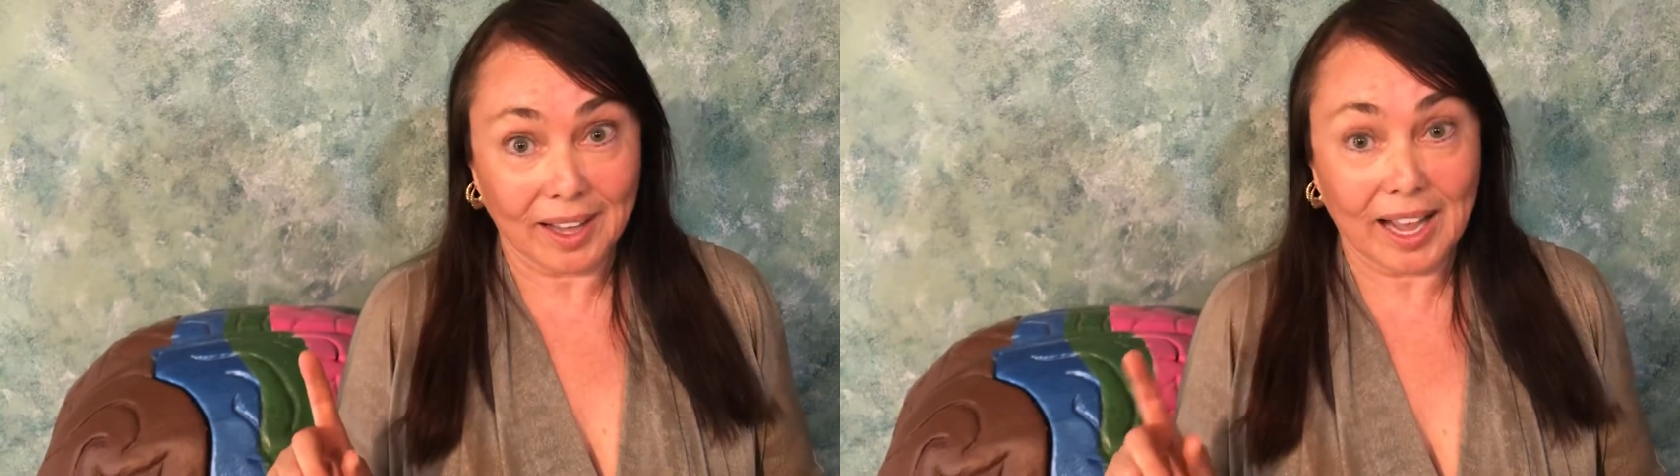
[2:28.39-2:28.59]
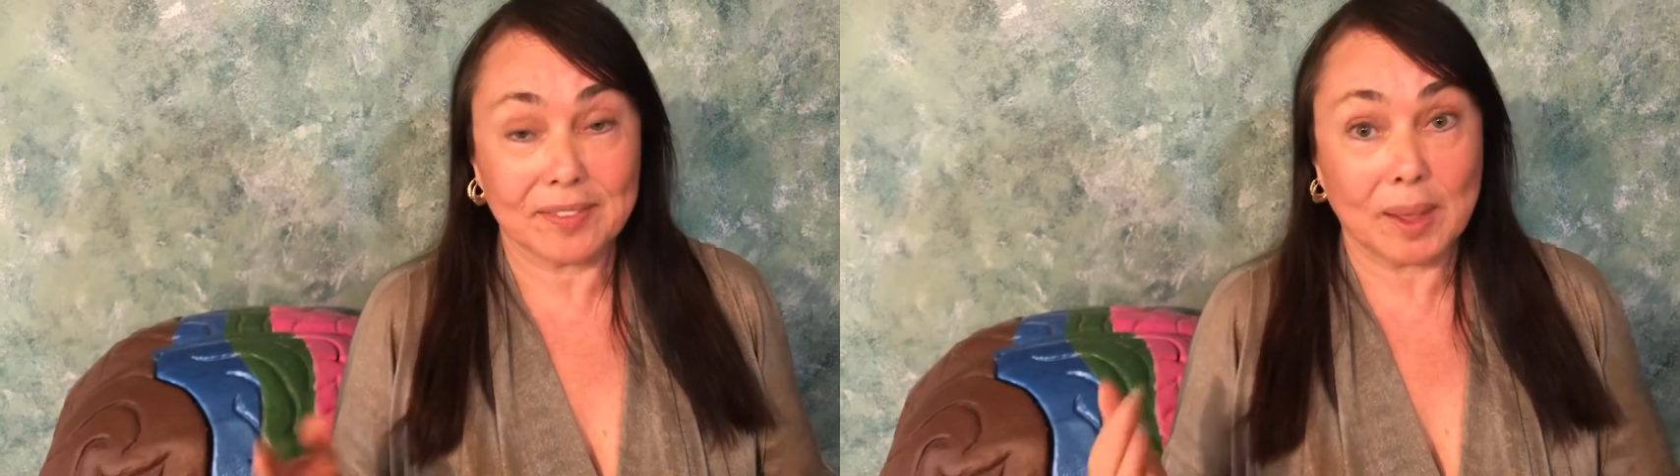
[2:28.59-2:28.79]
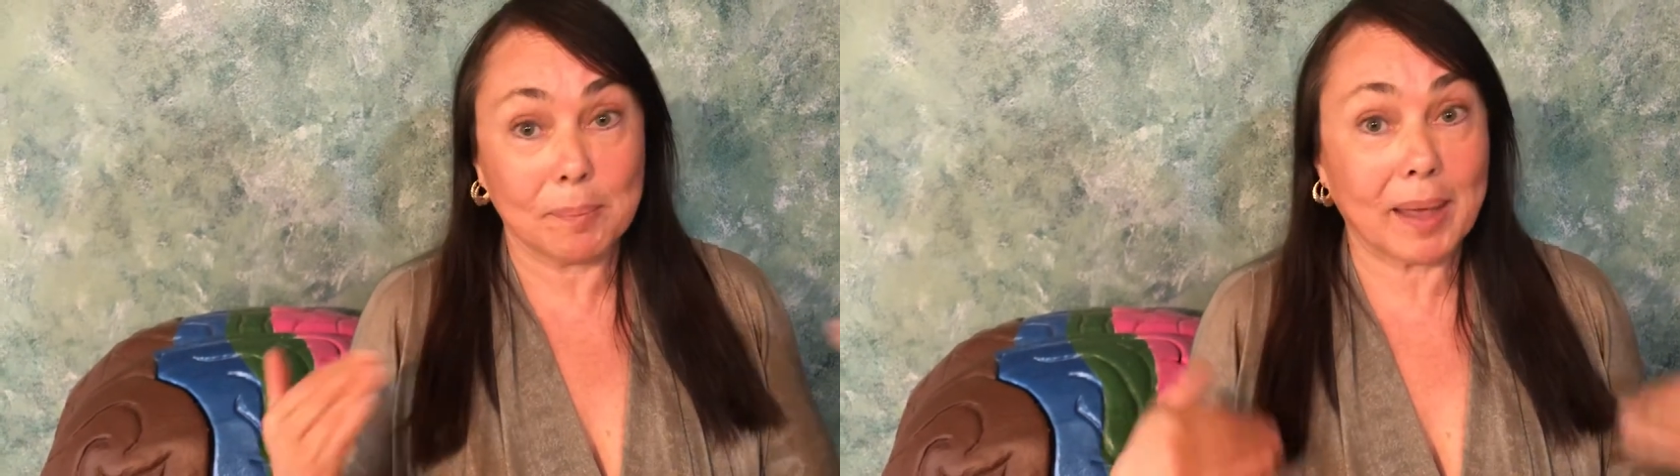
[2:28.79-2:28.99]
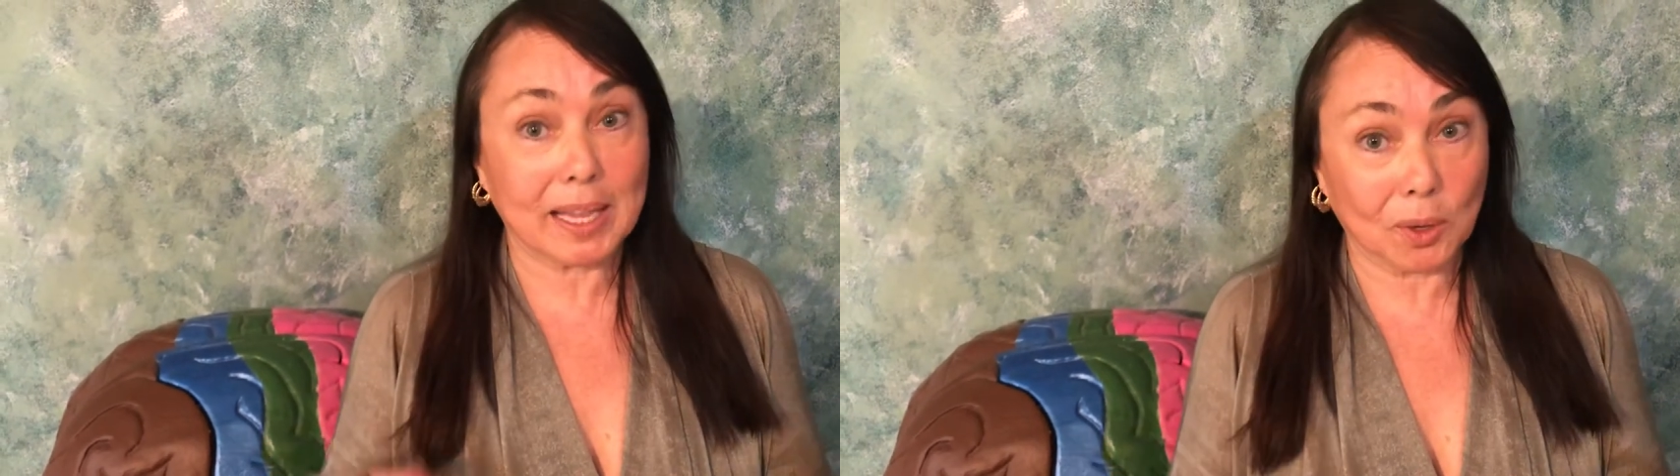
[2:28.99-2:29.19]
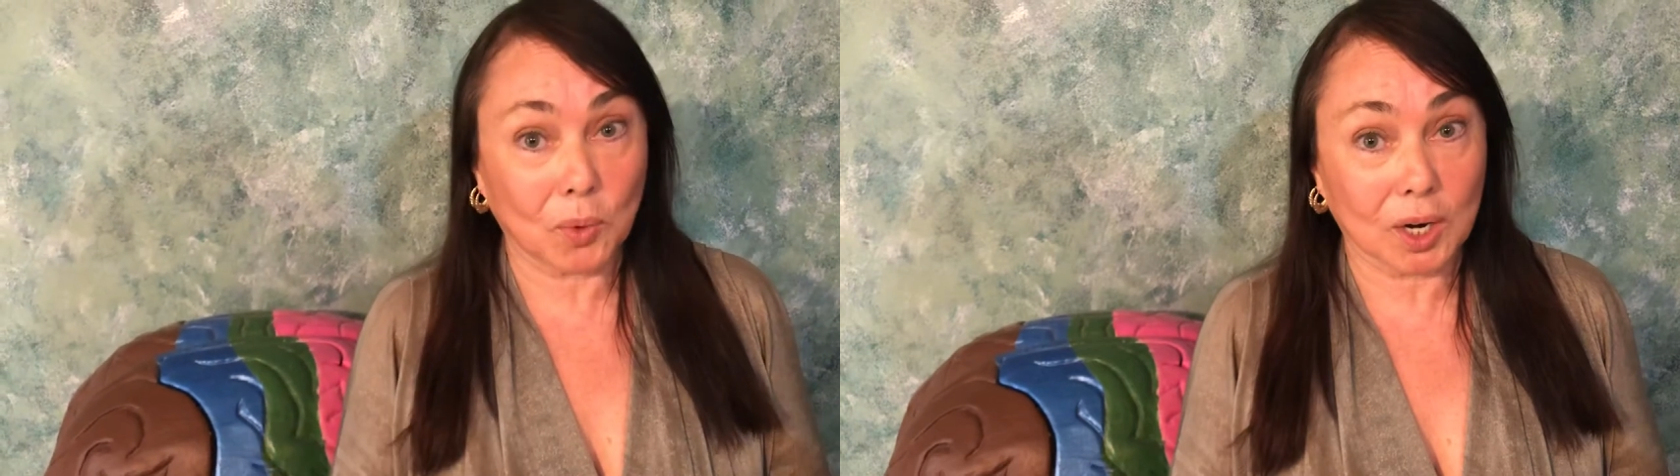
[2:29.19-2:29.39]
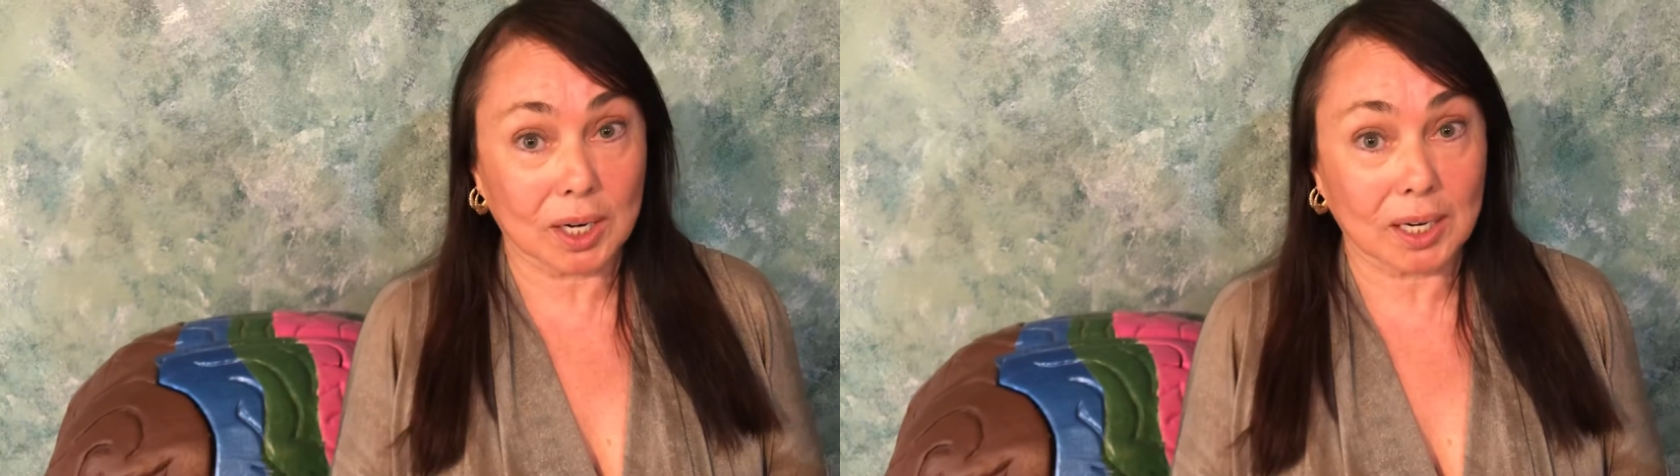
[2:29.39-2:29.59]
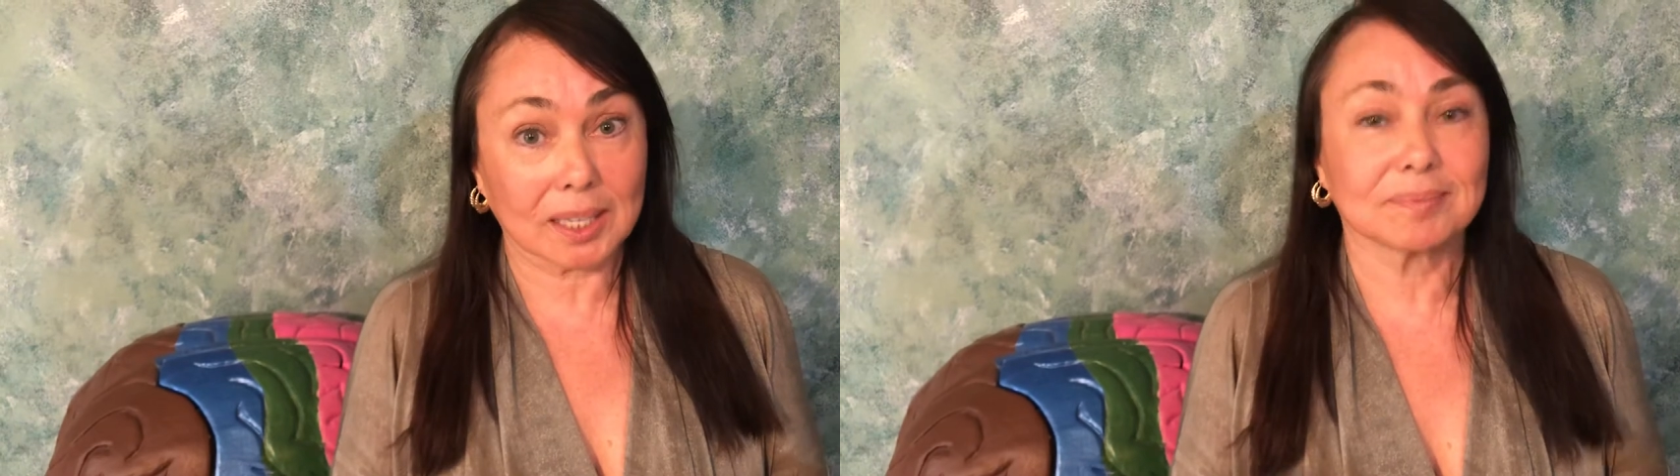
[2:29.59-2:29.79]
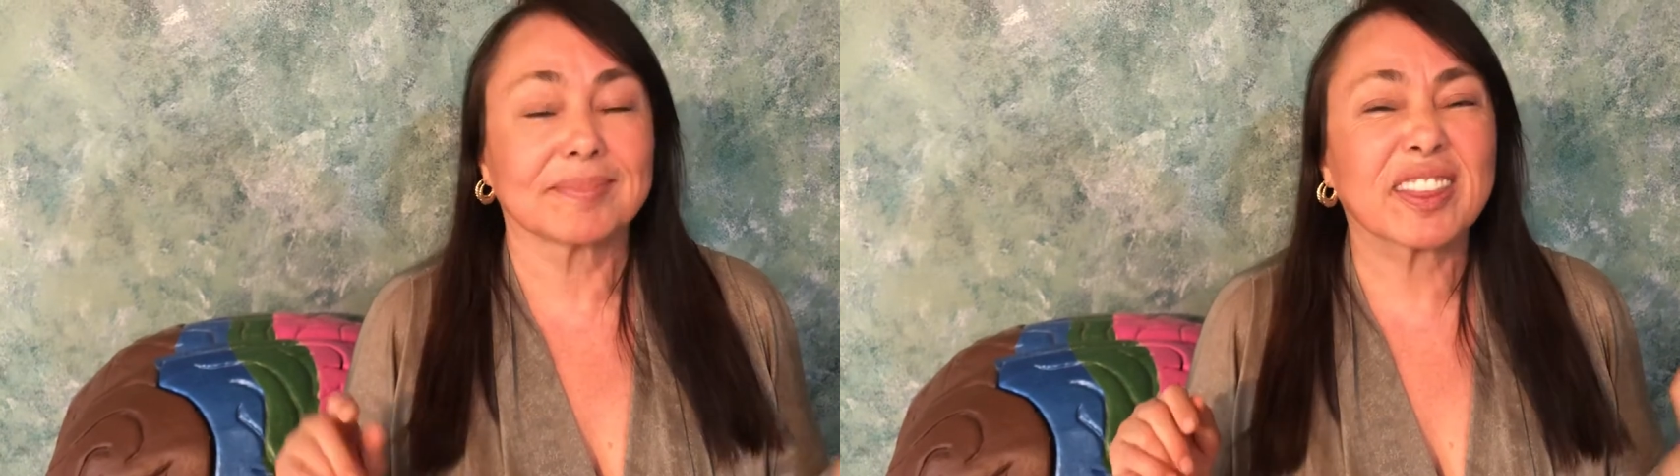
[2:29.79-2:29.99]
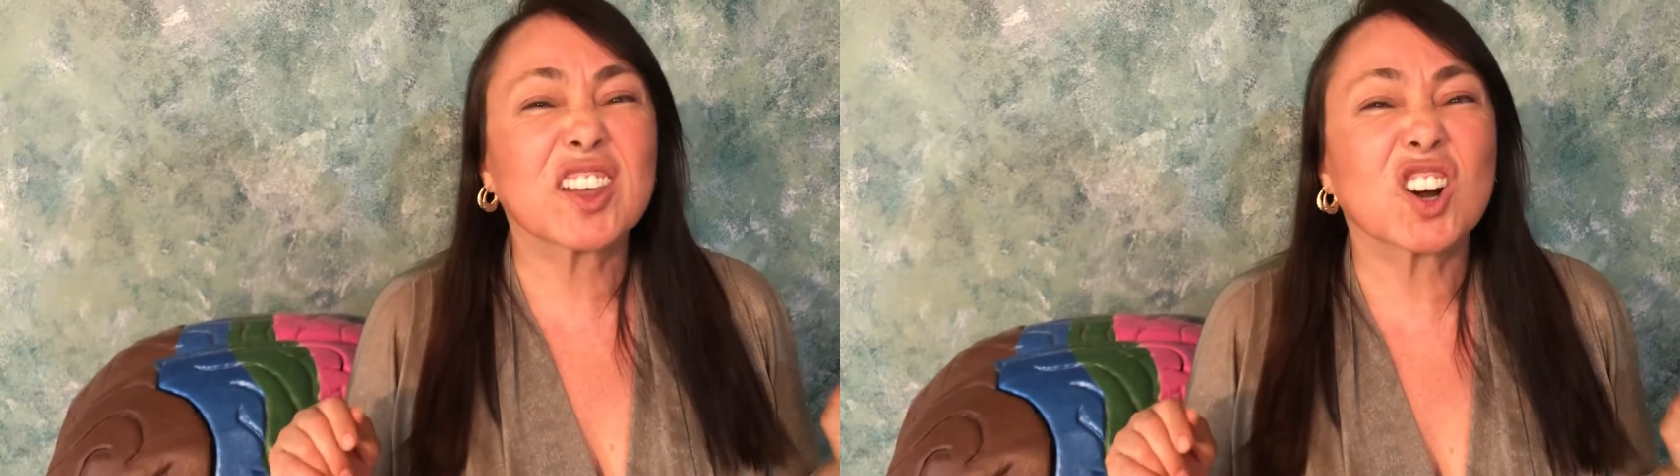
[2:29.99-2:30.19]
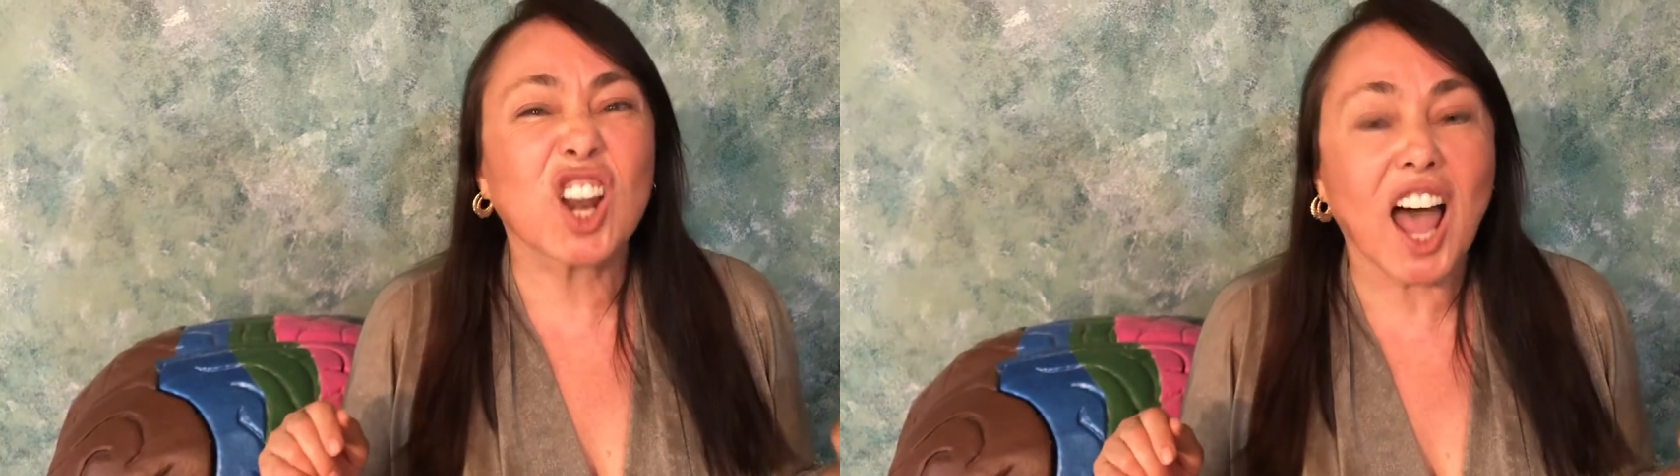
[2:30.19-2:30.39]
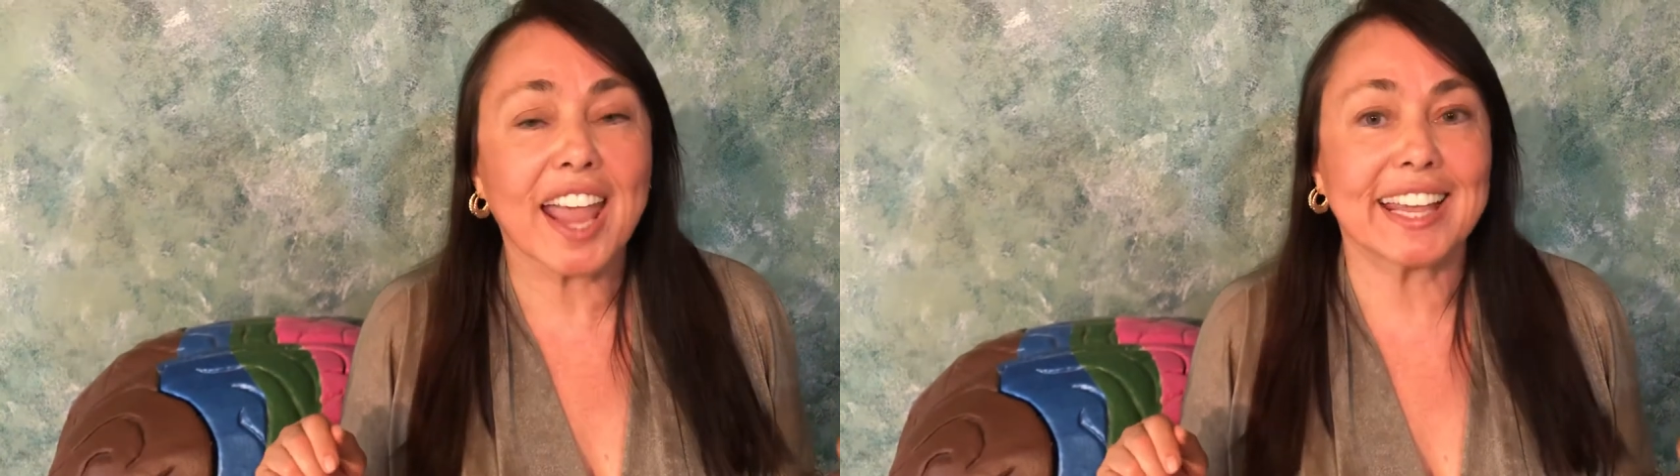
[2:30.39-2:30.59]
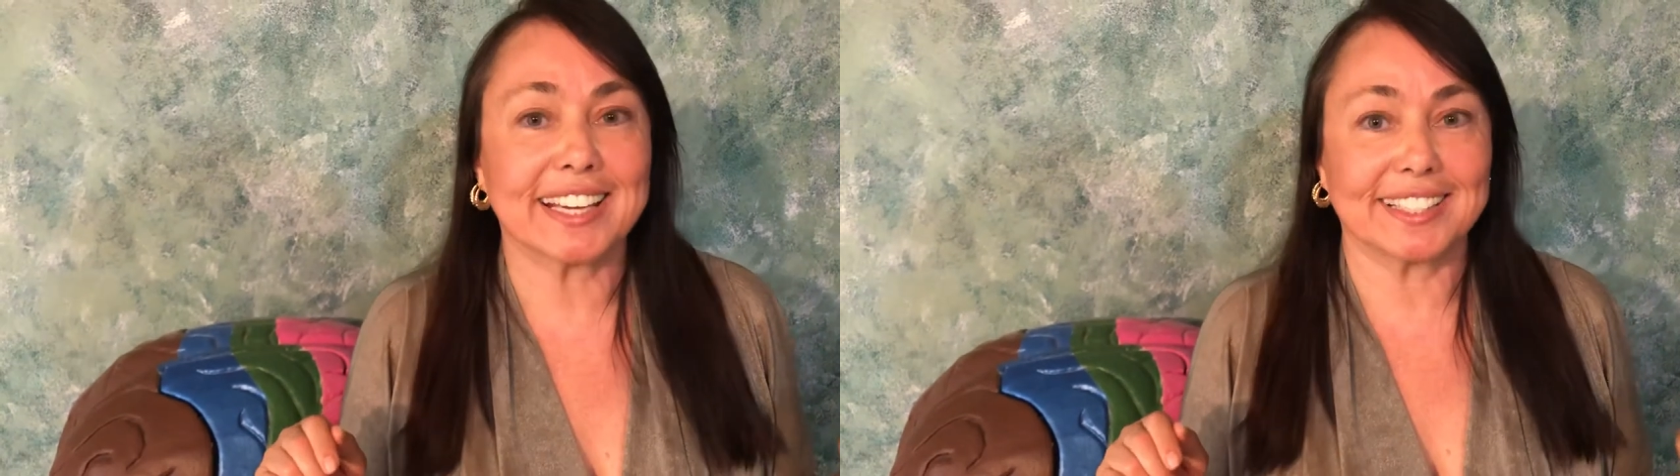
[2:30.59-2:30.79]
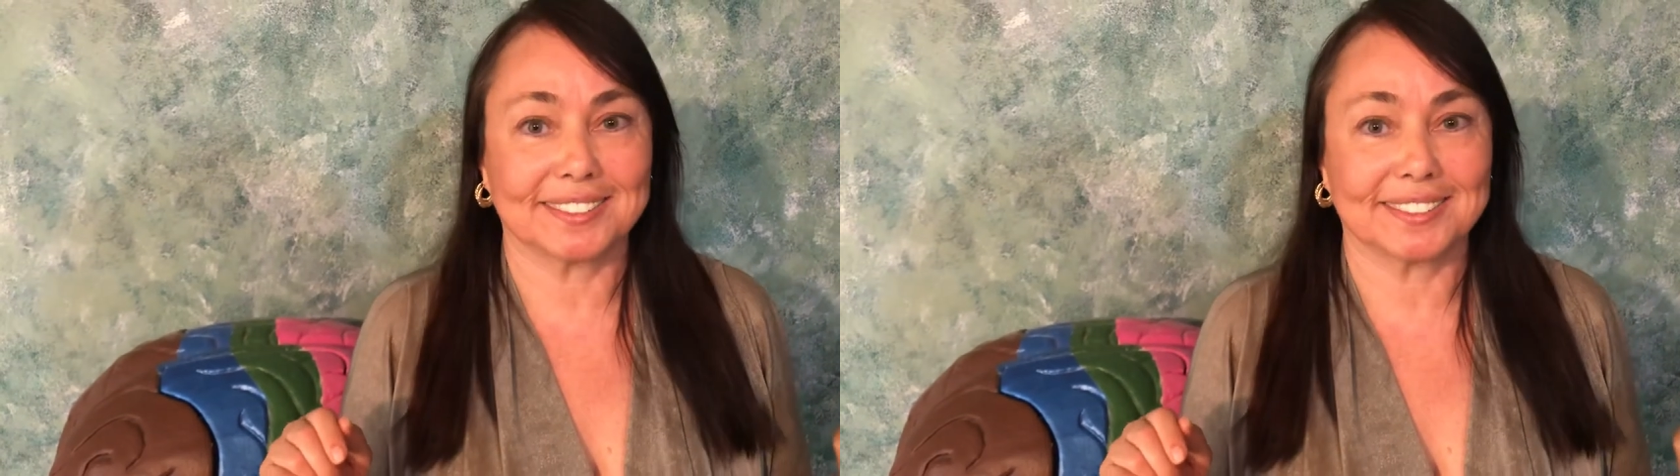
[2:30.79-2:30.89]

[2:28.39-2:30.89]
and then make it work, they're lying.